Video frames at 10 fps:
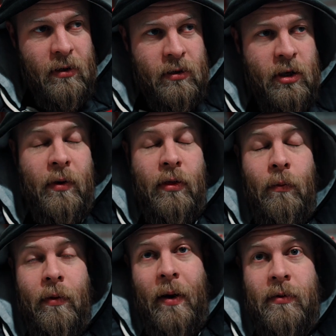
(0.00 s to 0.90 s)
so we thought,
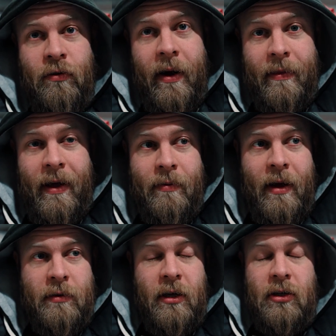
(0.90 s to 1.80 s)
well, that was great. That
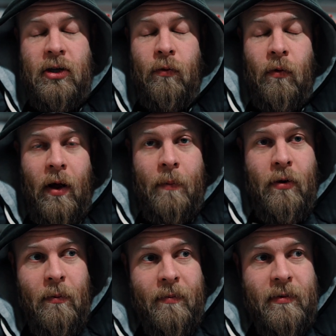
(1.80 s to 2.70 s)
that was going to solve all our
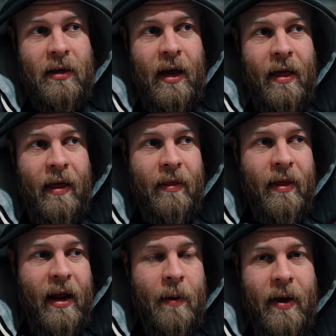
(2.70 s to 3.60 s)
problems. And
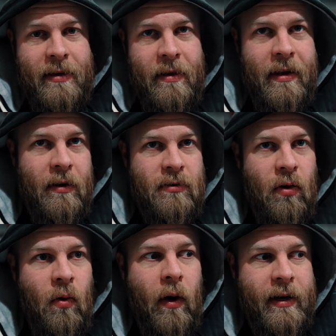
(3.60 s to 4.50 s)
then it appears that the deal is not
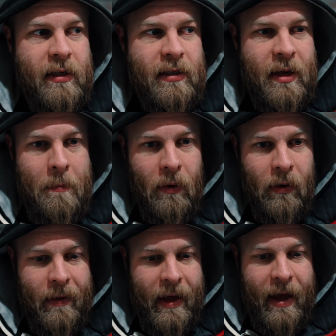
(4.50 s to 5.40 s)
quite as simple
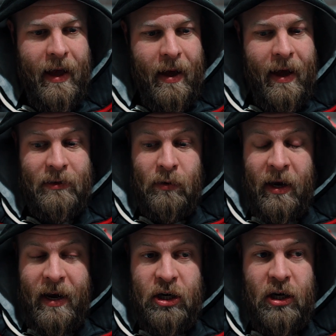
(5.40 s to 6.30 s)
uh, as
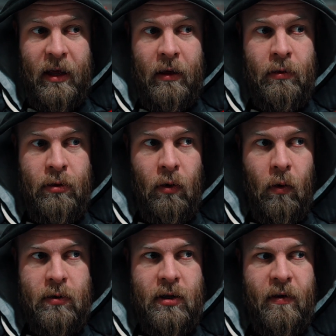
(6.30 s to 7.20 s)
initially
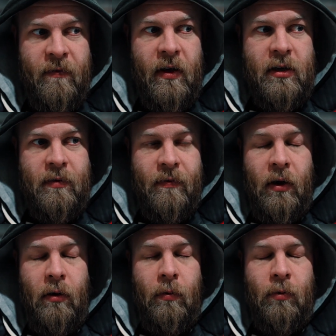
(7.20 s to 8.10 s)
thought. So the first
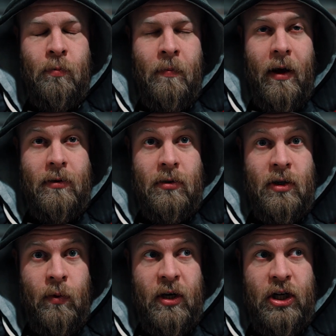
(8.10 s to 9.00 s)
few parcels
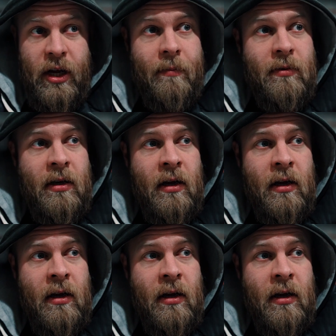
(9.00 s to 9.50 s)
that we shipped